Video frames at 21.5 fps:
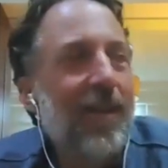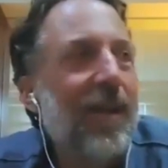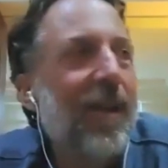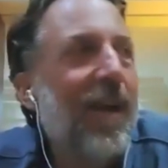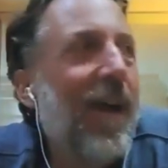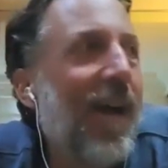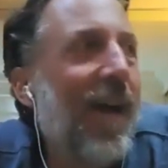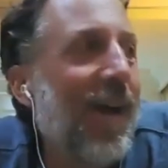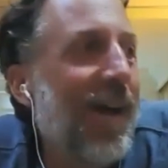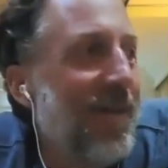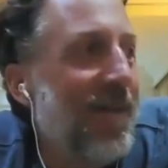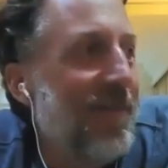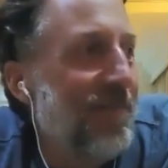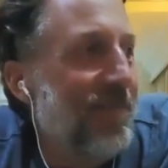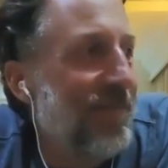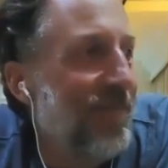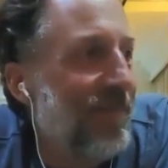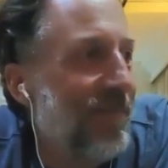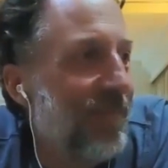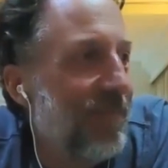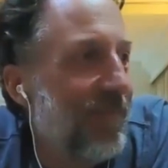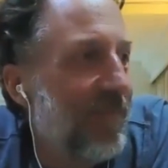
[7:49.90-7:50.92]
Um,
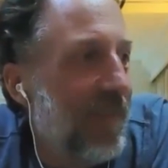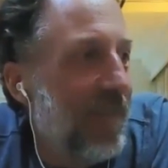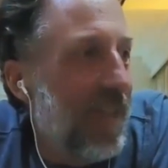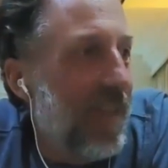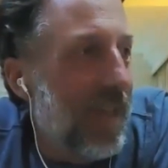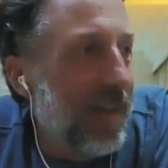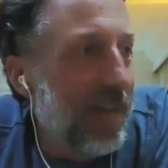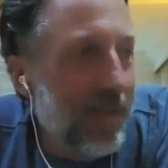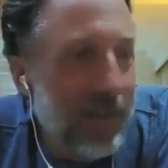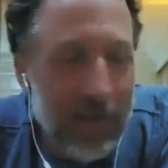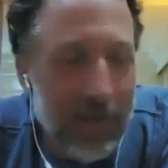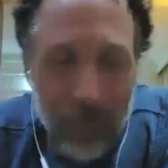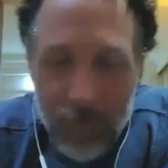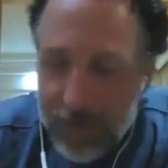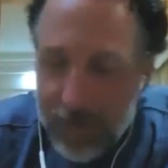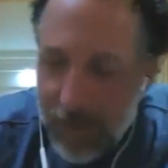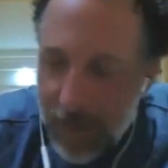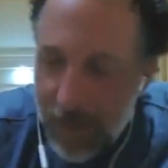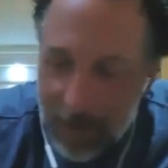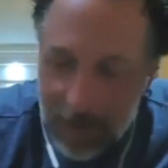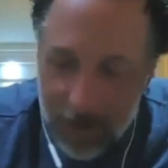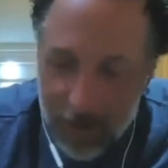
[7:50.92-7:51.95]
and it was
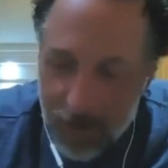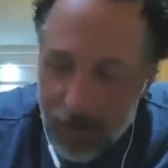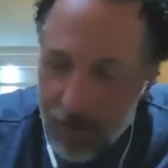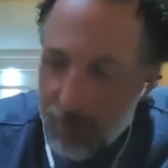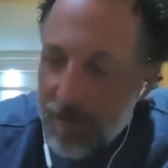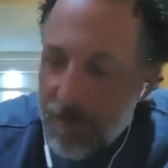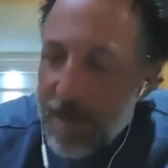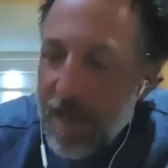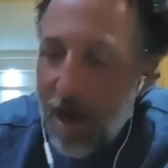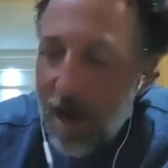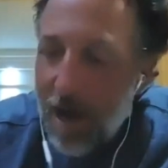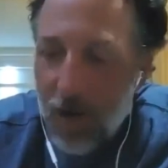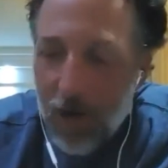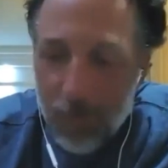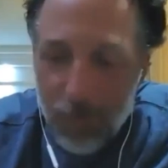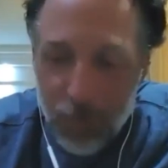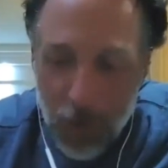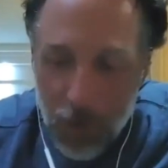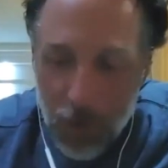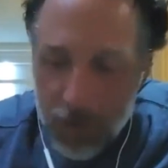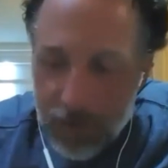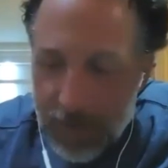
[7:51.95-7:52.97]
like a 3-hour
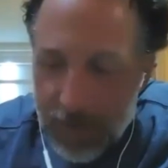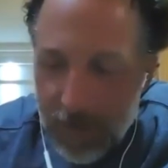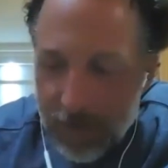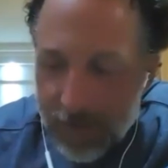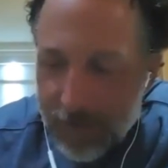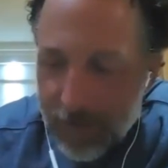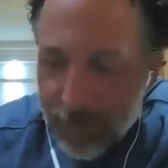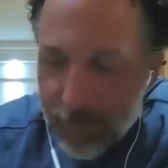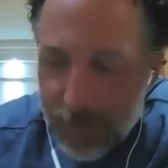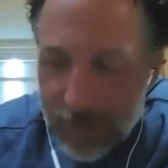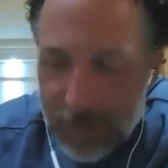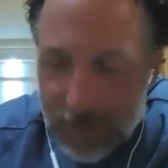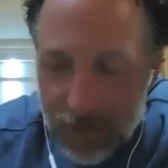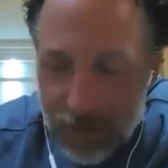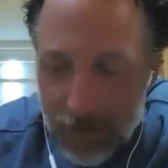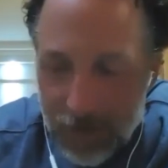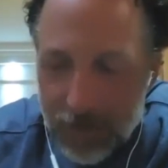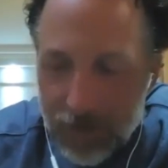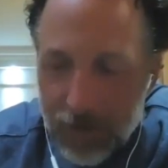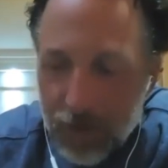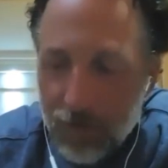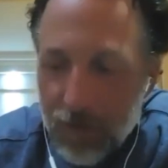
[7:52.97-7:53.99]
process of
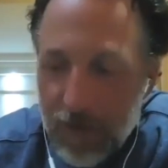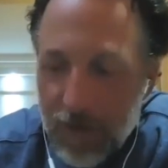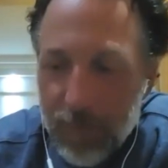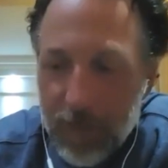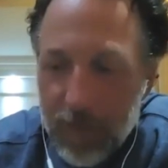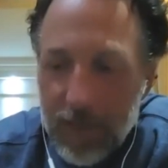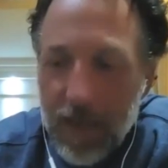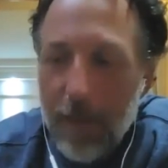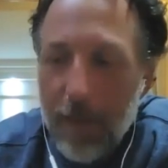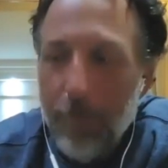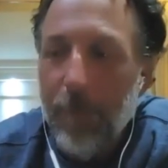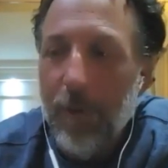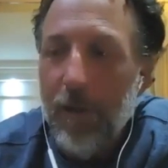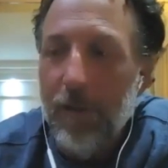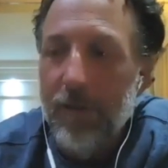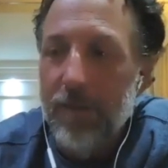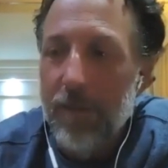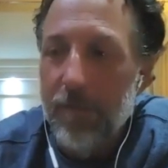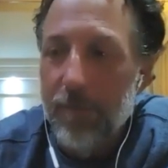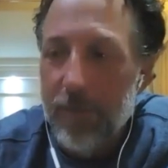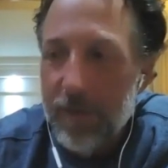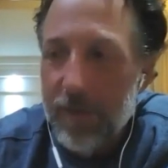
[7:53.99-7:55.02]
just creeping up on
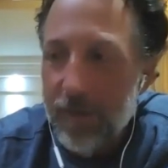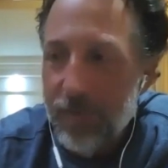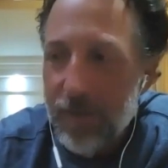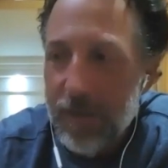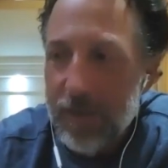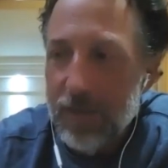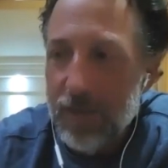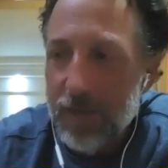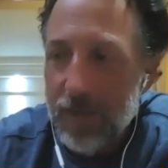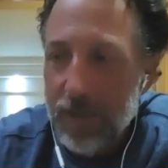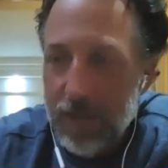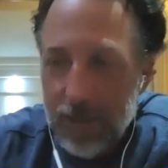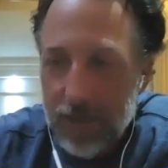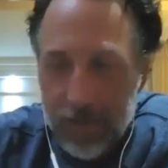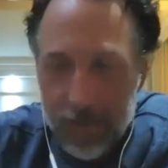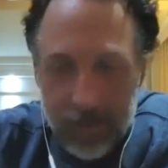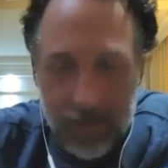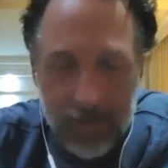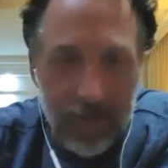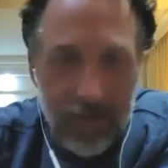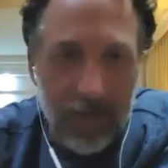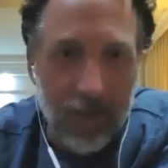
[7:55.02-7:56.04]
them and eventually,
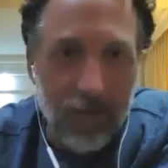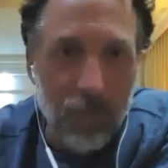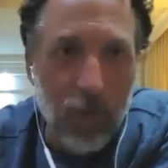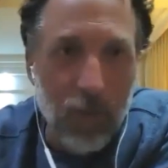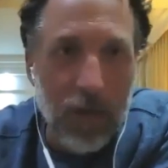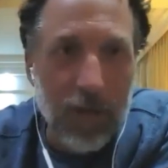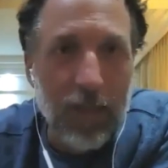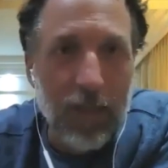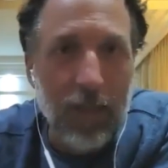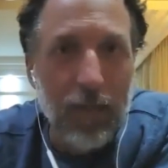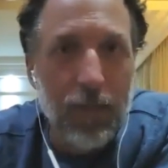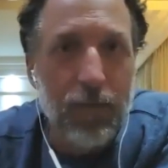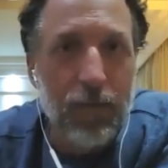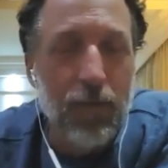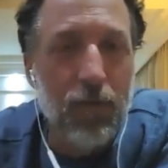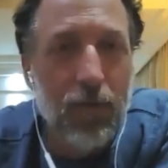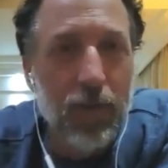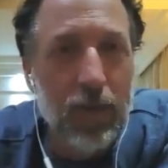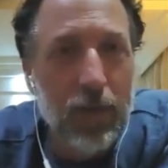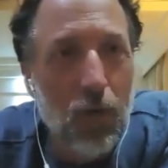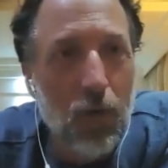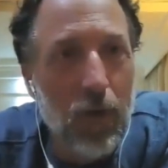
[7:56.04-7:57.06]
breaking
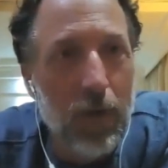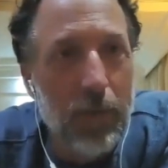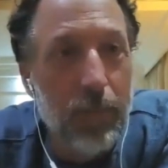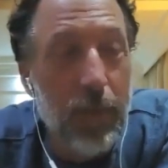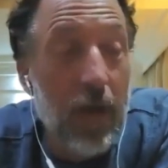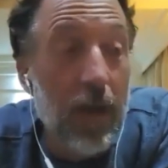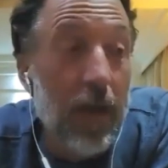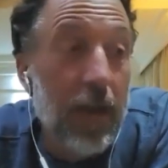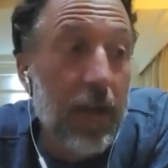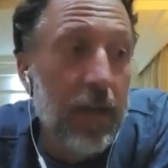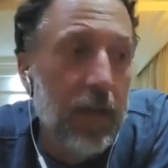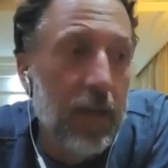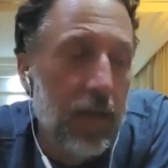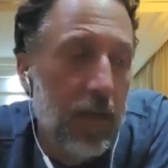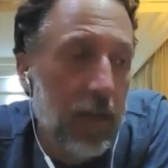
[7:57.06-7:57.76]
through and going by.